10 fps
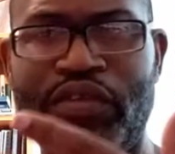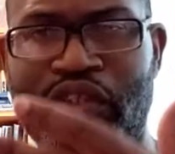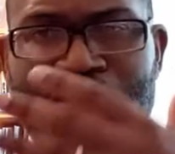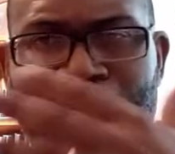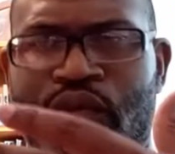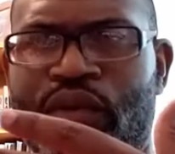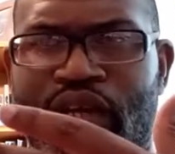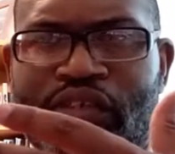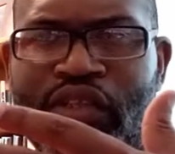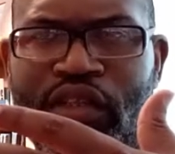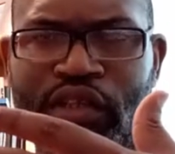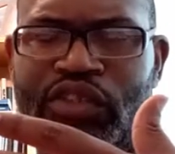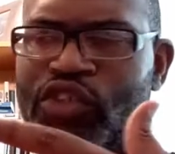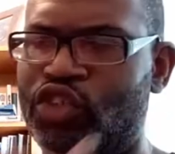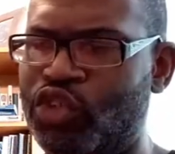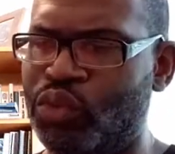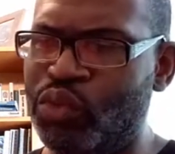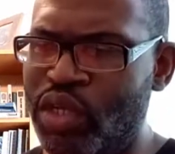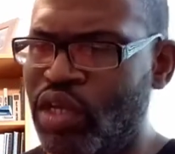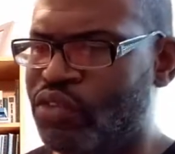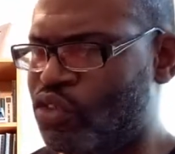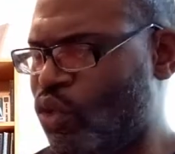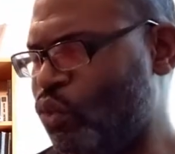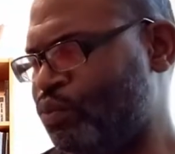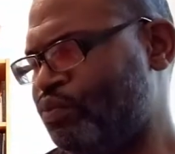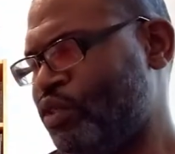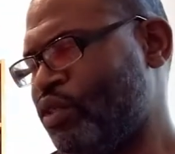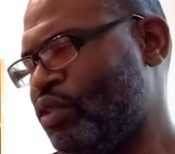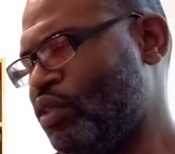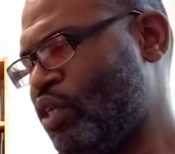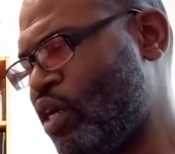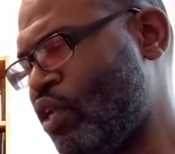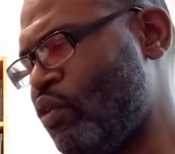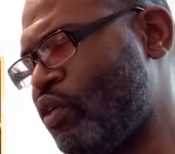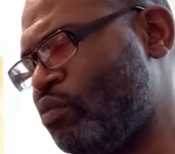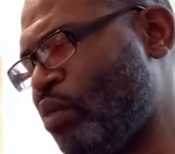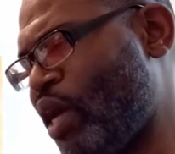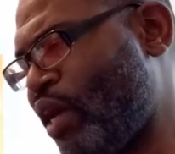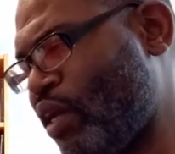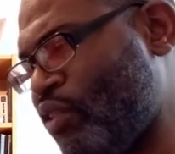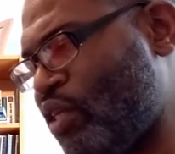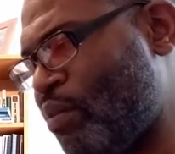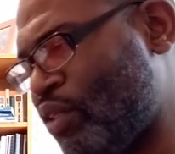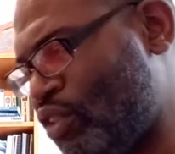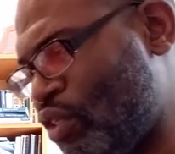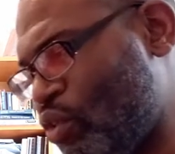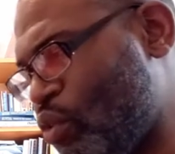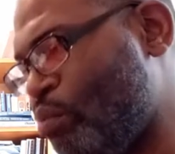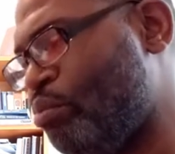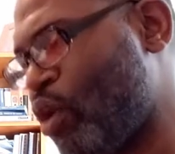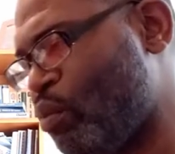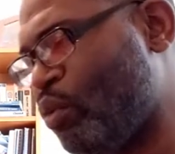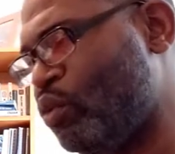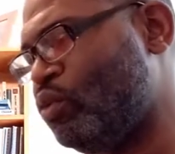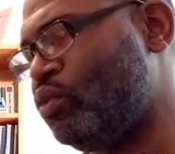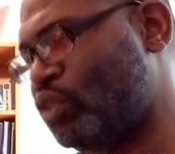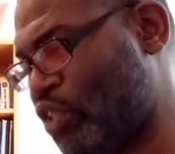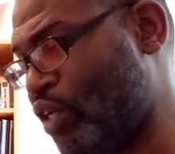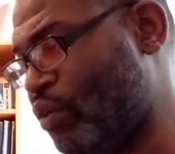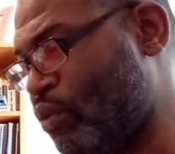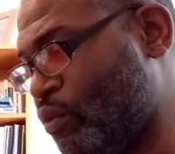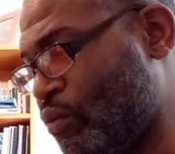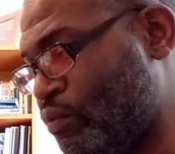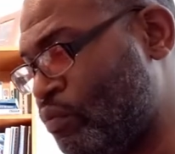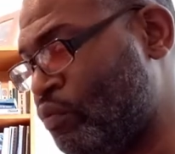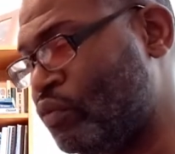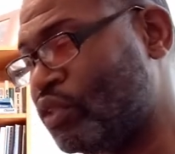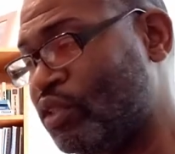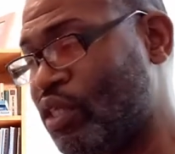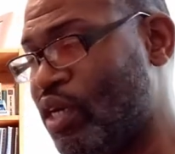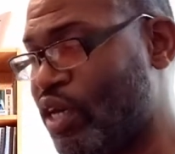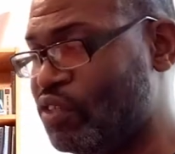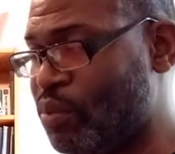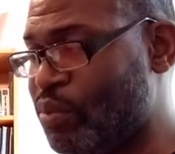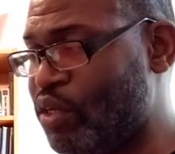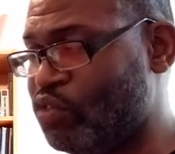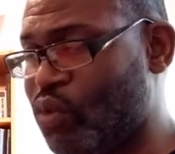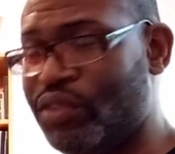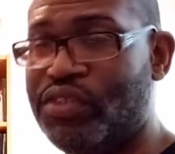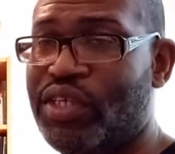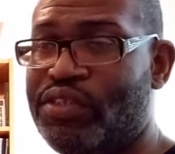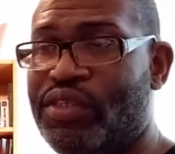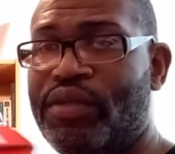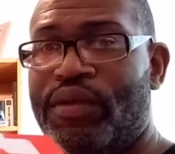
is this iridescent look to the shoe. So the color is black, atomic teal, purple teal. The SRP is 160.